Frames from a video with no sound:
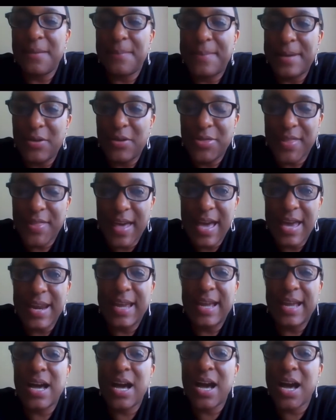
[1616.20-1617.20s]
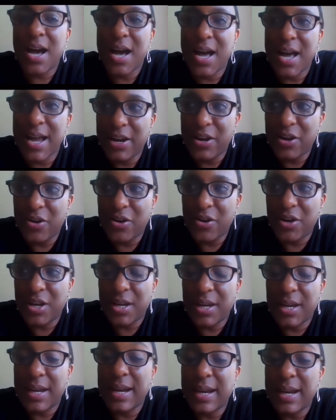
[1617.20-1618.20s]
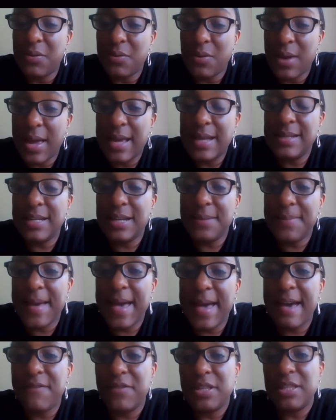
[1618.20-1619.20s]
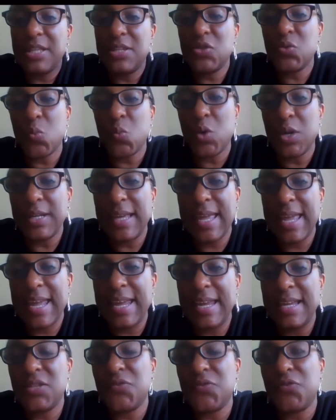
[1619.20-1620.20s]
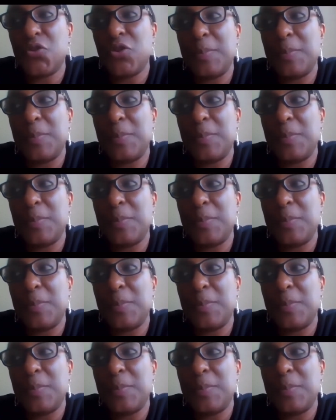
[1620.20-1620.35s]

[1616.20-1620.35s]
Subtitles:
about that, I got hired and I ended up having this one case for